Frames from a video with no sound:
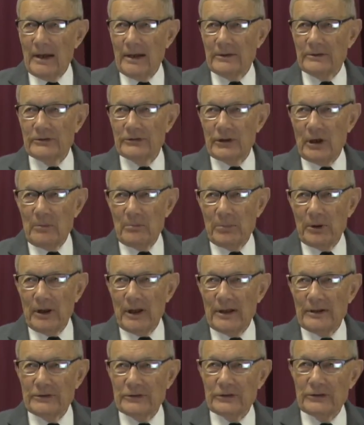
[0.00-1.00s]
In some
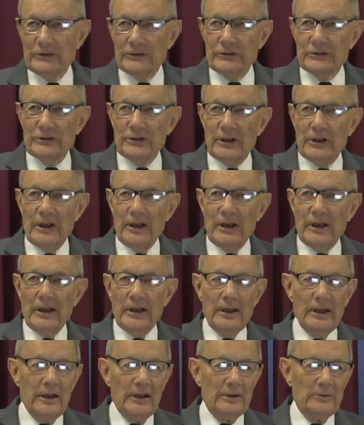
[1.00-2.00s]
places,
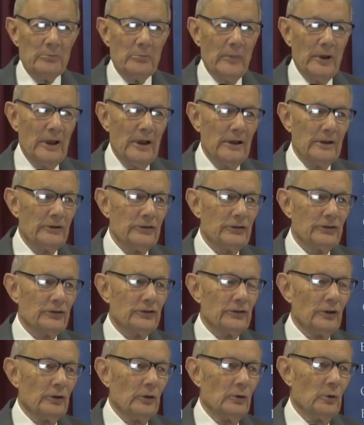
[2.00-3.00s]
it
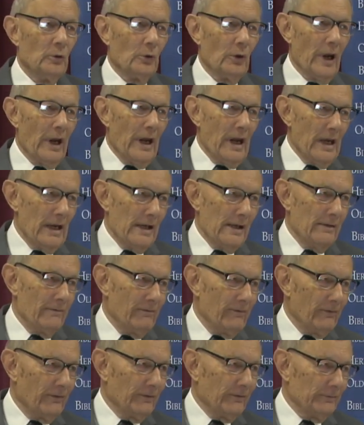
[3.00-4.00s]
means
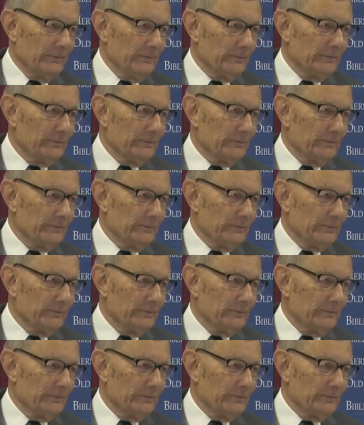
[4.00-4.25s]
grave.